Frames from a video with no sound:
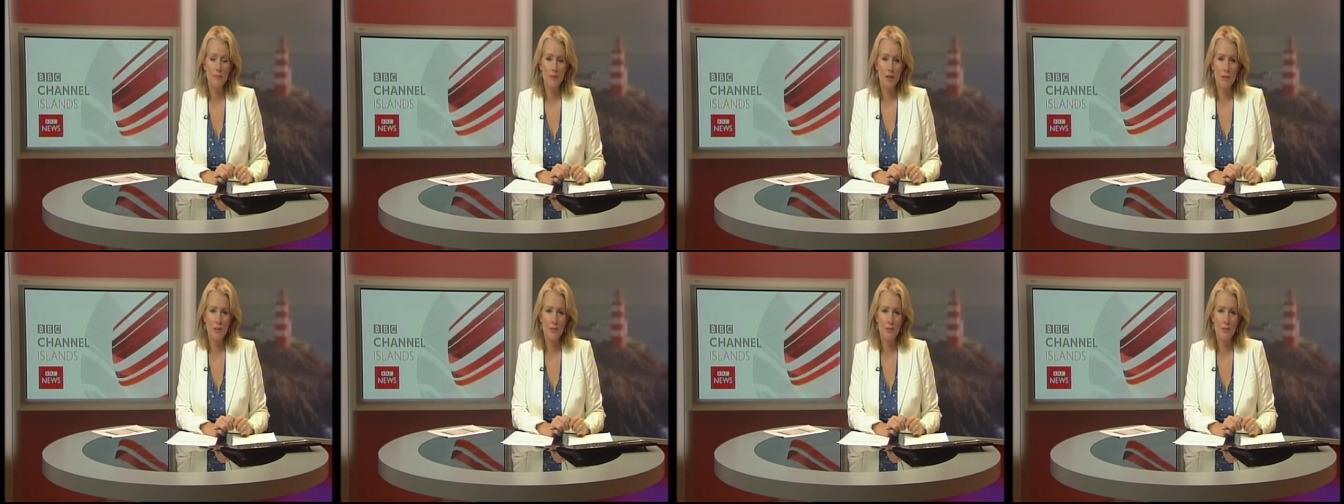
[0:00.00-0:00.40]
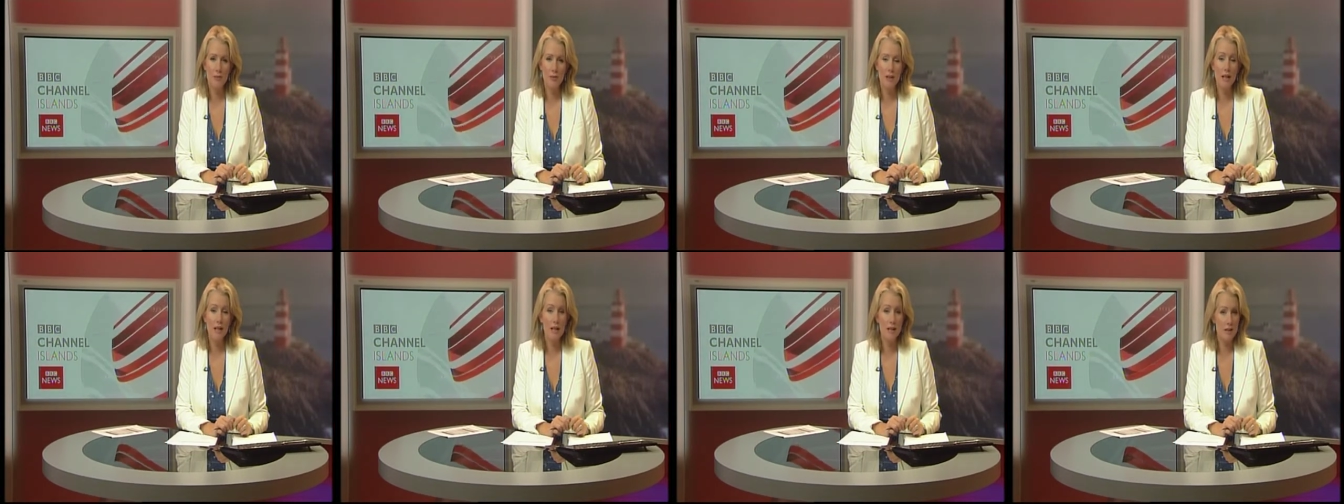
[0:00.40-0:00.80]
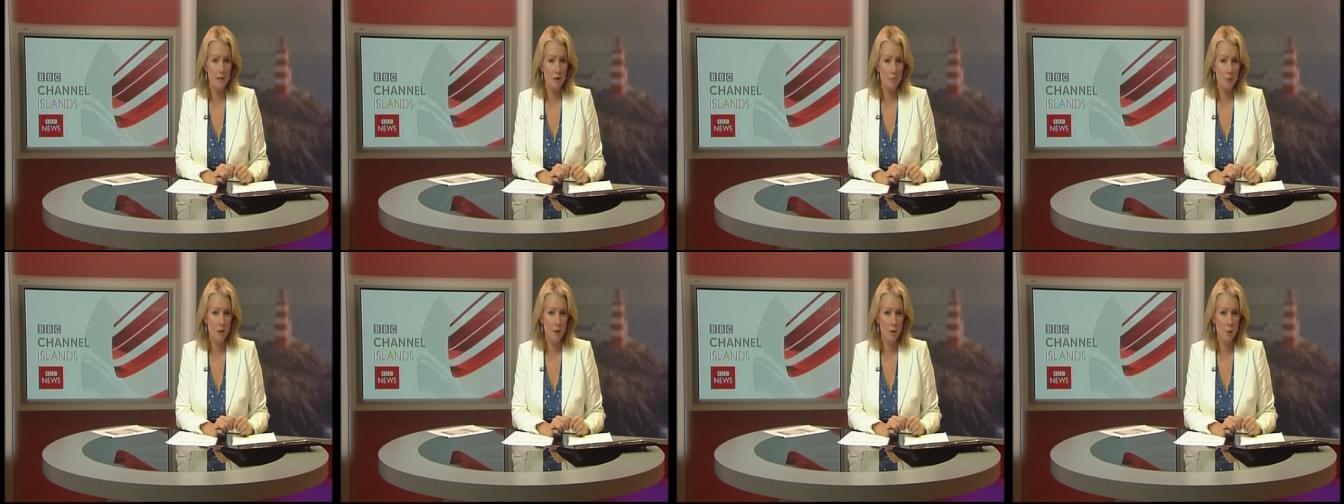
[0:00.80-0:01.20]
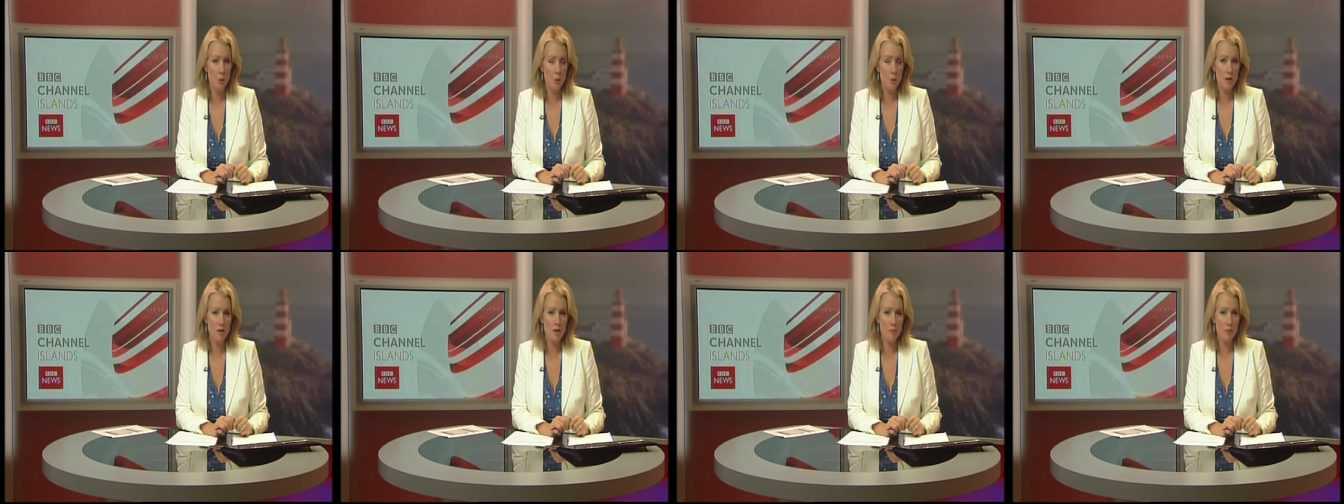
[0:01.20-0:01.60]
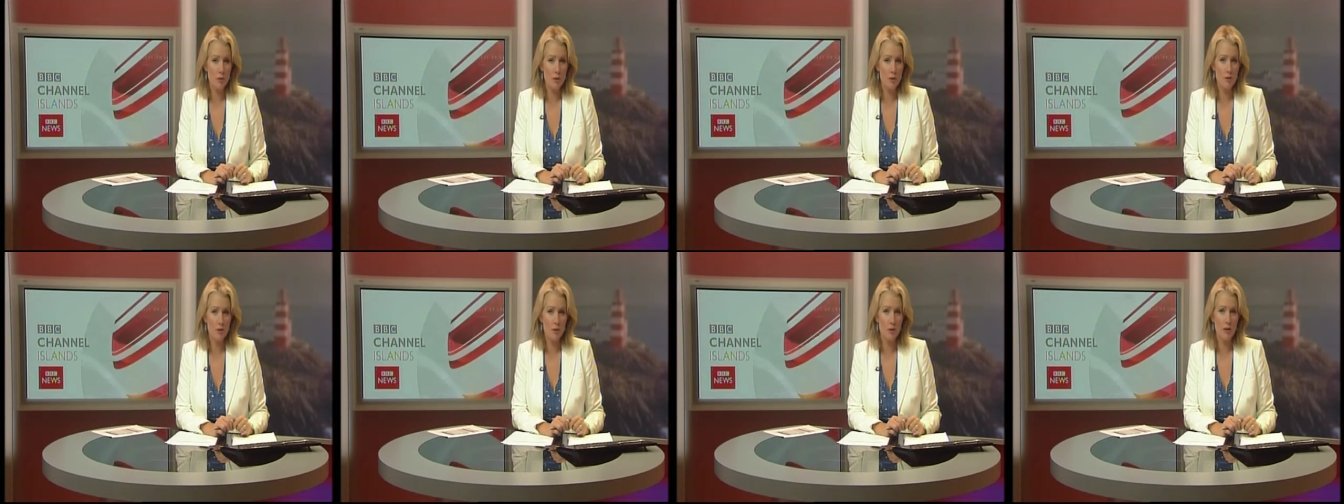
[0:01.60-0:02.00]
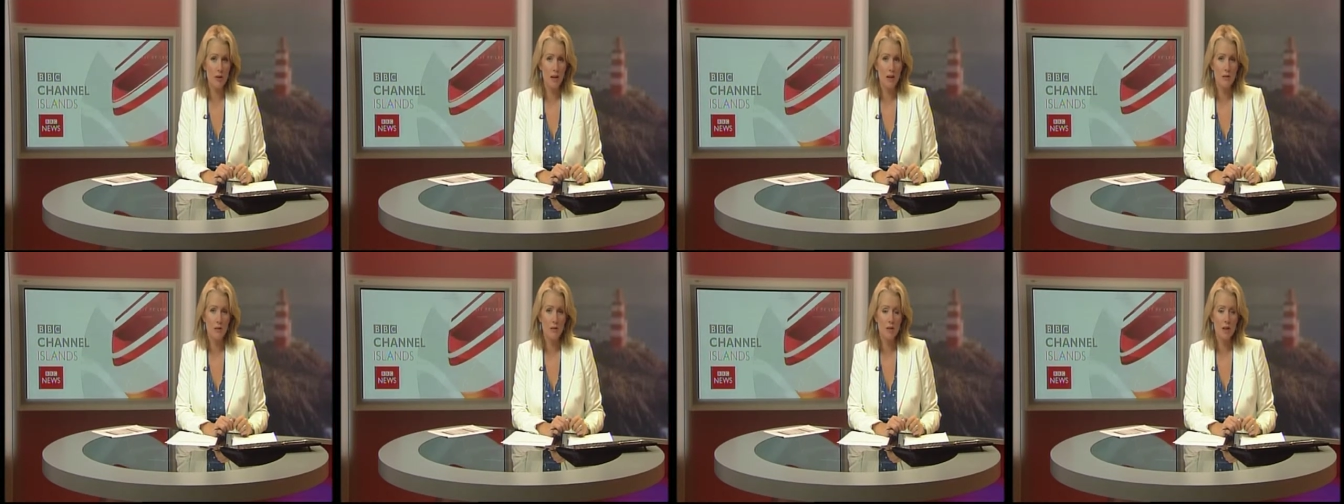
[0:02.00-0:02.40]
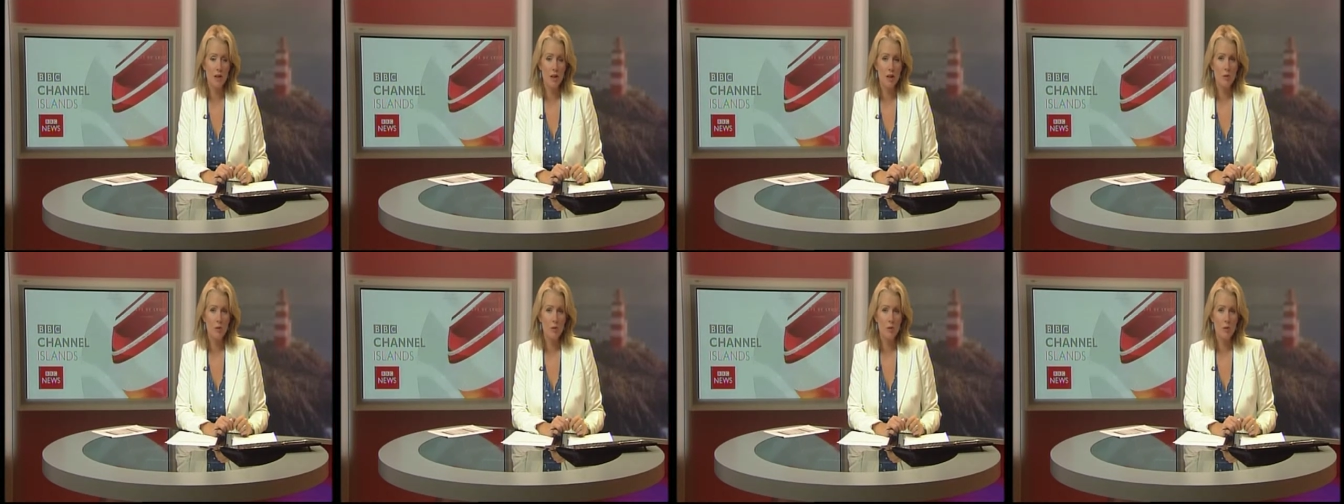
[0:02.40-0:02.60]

The free air display always pulls in the crowds,